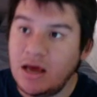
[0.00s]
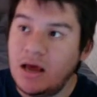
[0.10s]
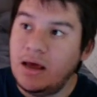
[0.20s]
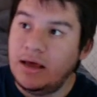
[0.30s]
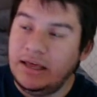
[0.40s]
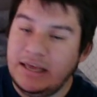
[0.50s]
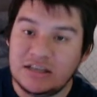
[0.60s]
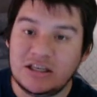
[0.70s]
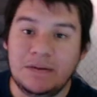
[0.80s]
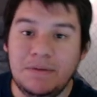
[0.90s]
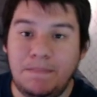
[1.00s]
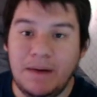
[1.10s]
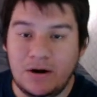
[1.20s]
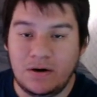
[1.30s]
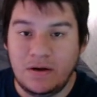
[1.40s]
he's going to be
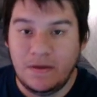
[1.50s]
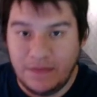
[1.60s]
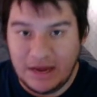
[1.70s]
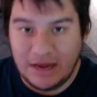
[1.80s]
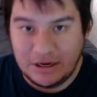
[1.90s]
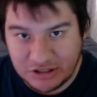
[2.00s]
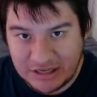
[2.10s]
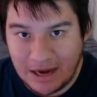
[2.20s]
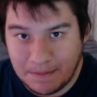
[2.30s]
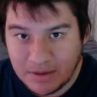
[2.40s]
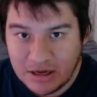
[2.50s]
better than Shazam.